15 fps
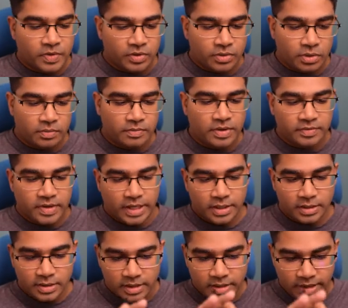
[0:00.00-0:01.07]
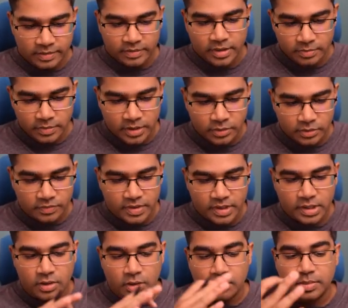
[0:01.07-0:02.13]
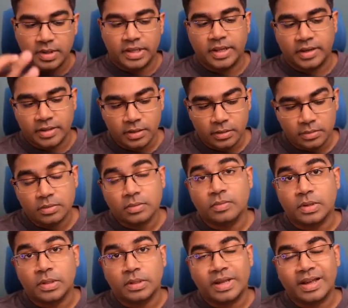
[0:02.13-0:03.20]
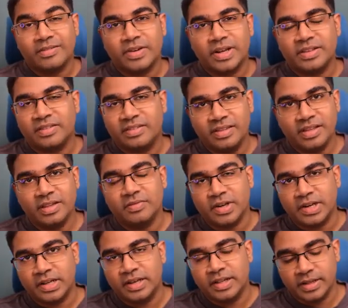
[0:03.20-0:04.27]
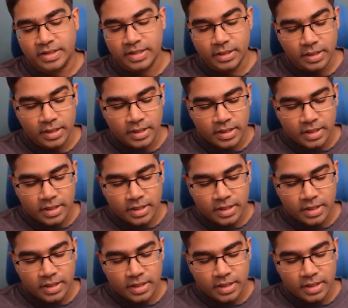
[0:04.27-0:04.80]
So we've taken the diagram that looks very complicated. You can't really see it very clearly.